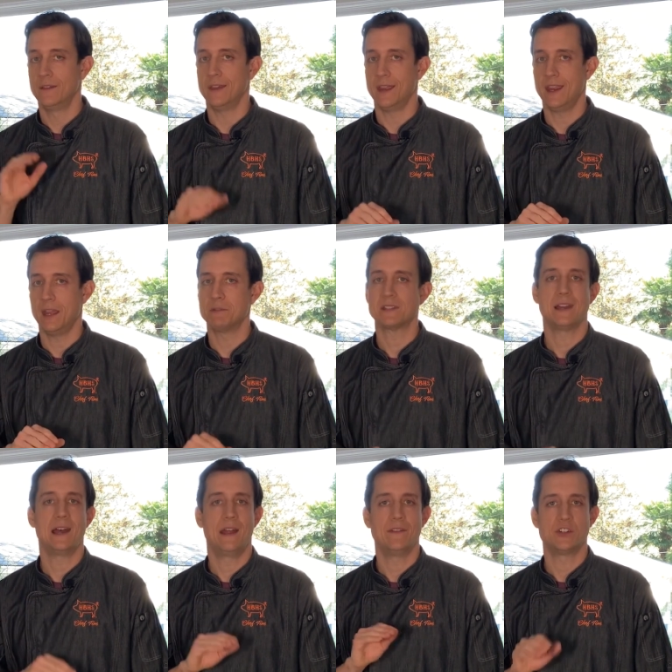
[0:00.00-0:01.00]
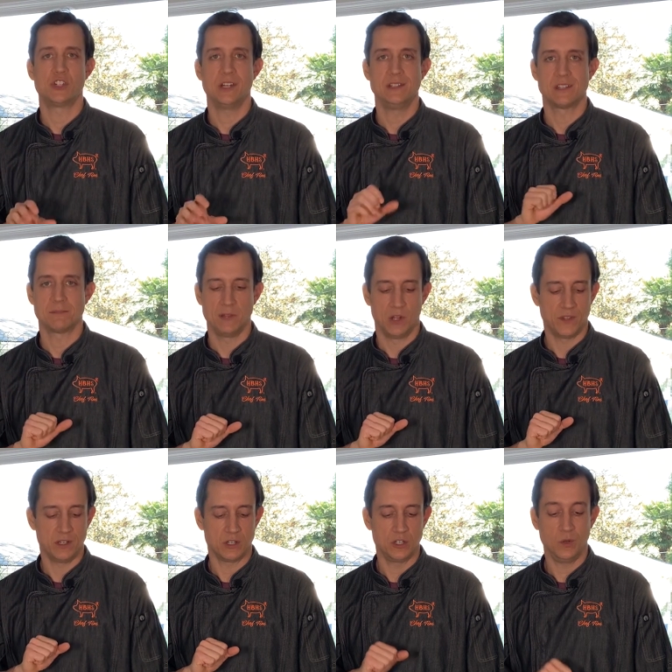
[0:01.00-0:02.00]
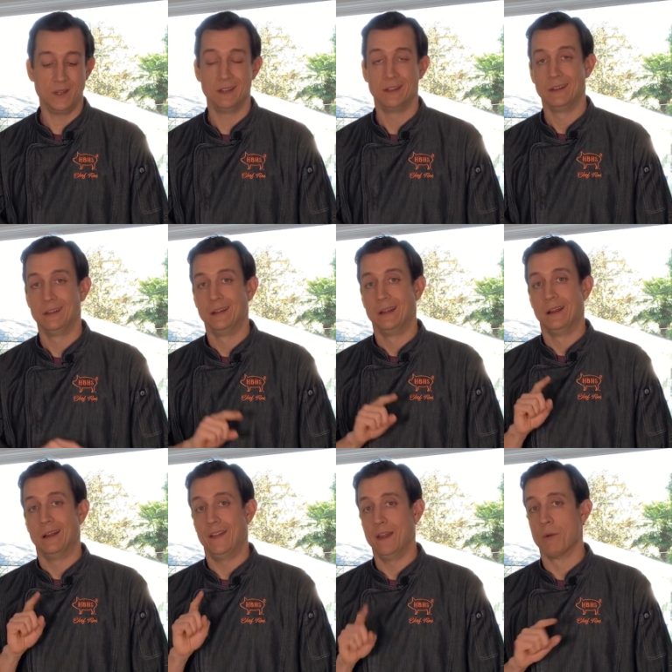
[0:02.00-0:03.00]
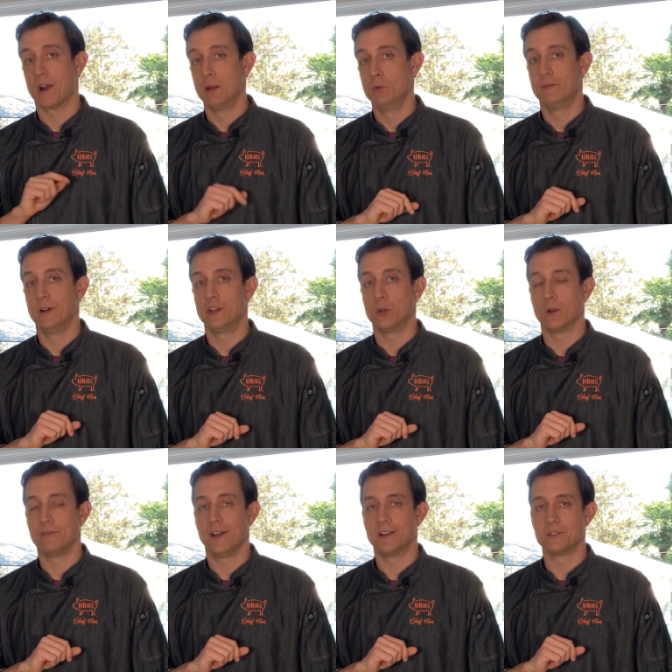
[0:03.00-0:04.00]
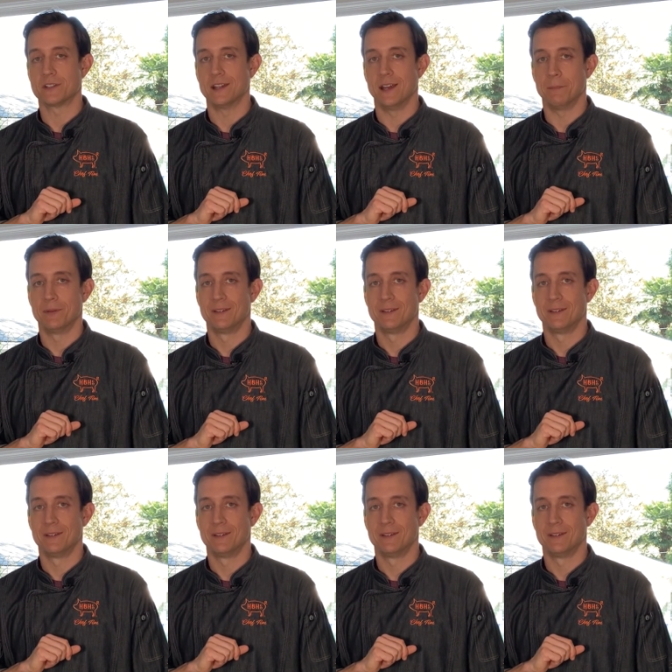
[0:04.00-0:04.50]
the ham is hot, the cheese is melted and gooey, and then we're gonna move on to our final step.